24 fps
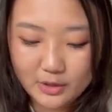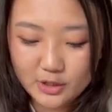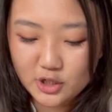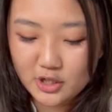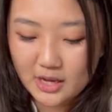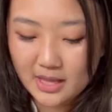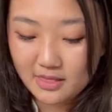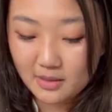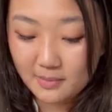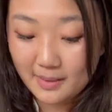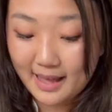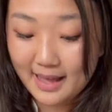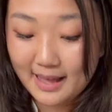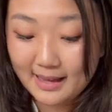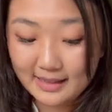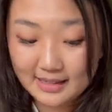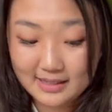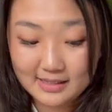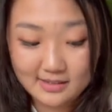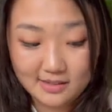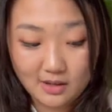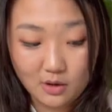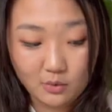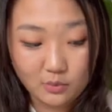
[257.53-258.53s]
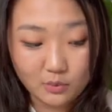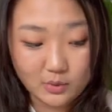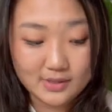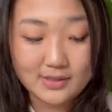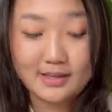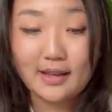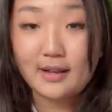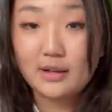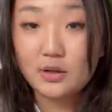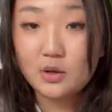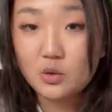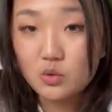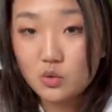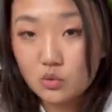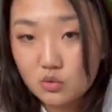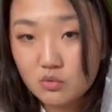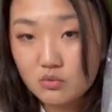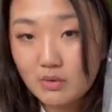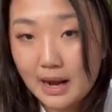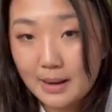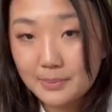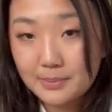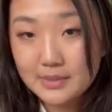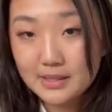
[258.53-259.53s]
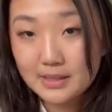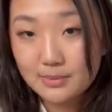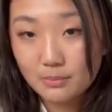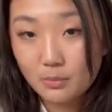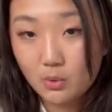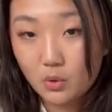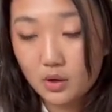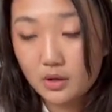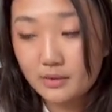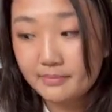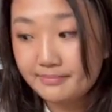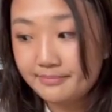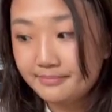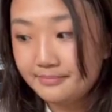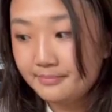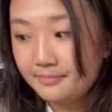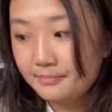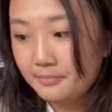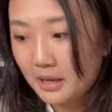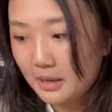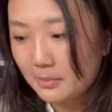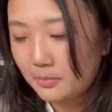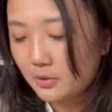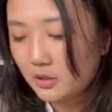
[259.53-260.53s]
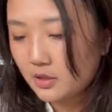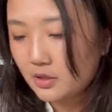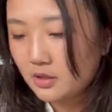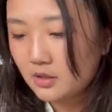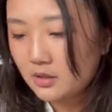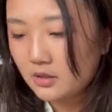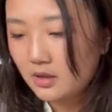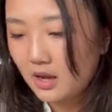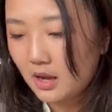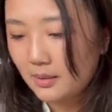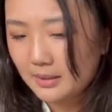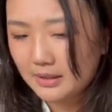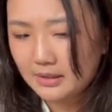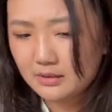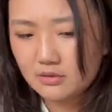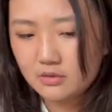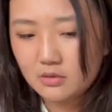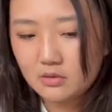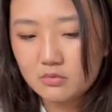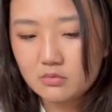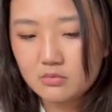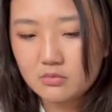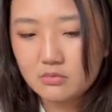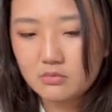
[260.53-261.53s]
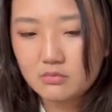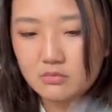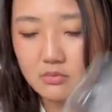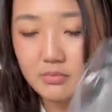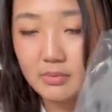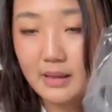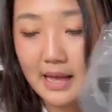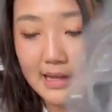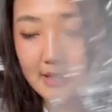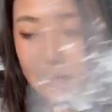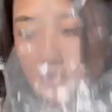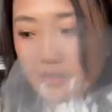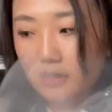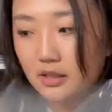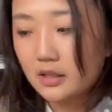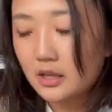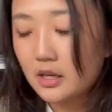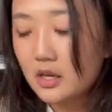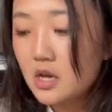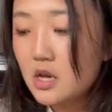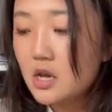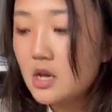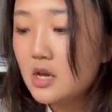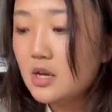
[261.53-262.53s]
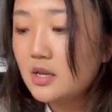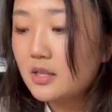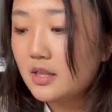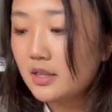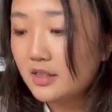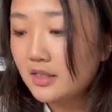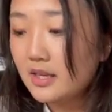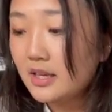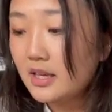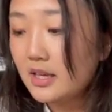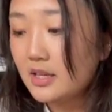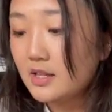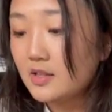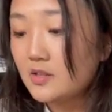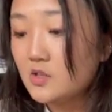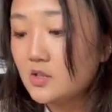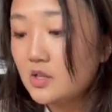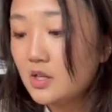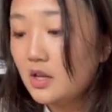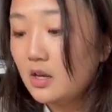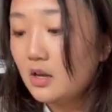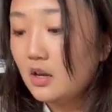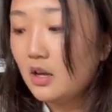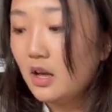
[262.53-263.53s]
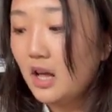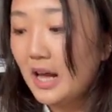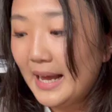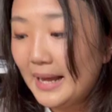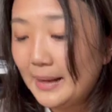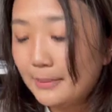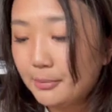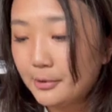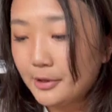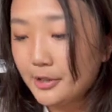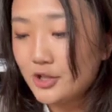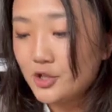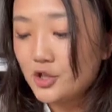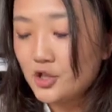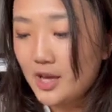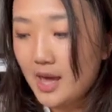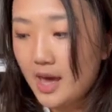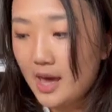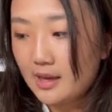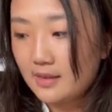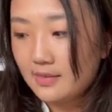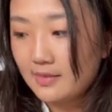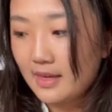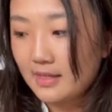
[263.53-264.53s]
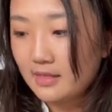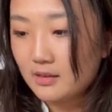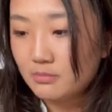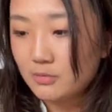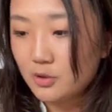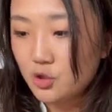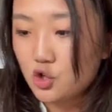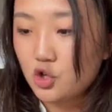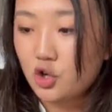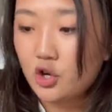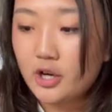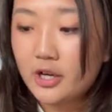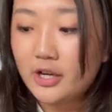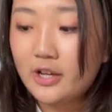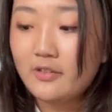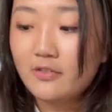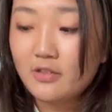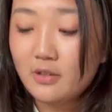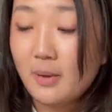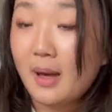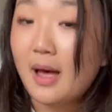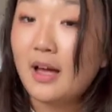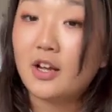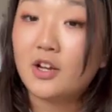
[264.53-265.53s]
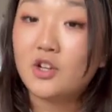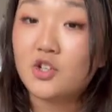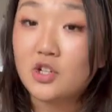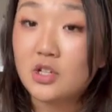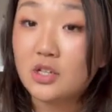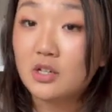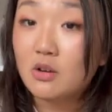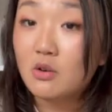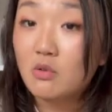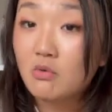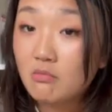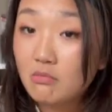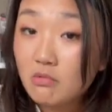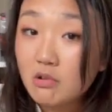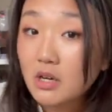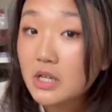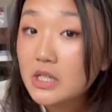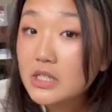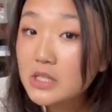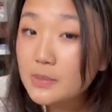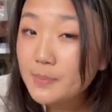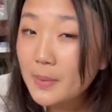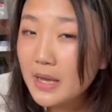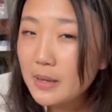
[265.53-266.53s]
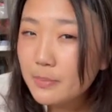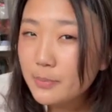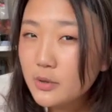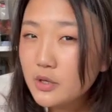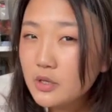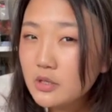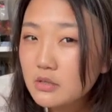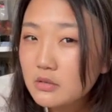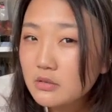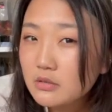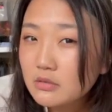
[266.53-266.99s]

and the bag itself was like wrapped in more paper. I mean, plastic. The thing is, I appreciate that the majority of the packaging was paper,